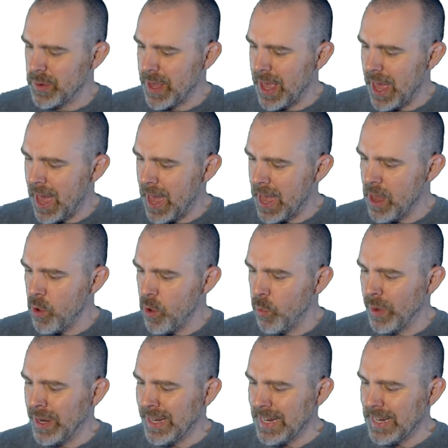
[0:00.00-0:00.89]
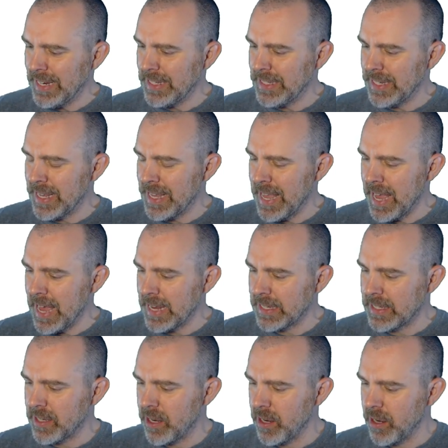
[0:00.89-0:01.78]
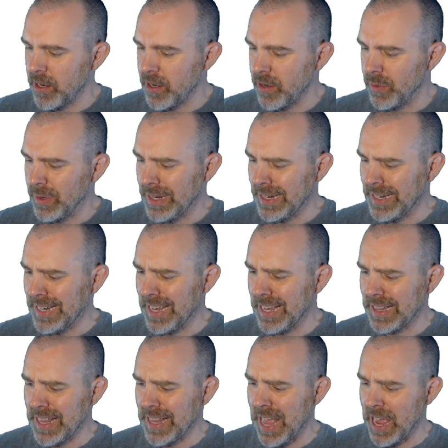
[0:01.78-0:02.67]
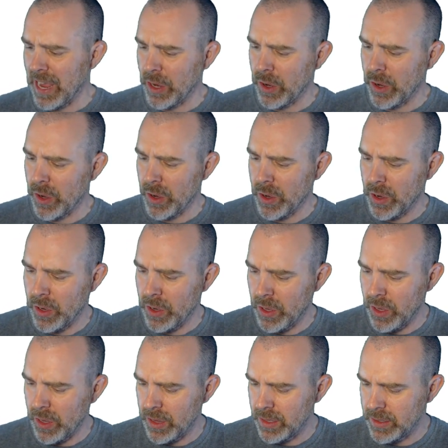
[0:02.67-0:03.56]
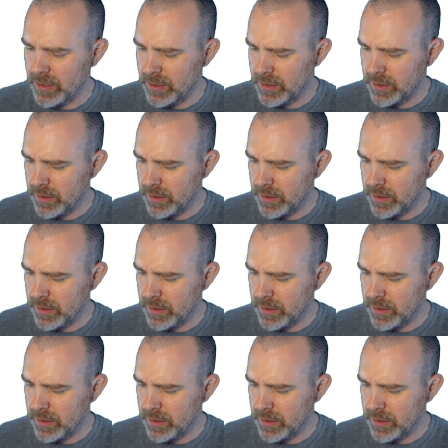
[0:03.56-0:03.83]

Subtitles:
Okay, we need to get that curl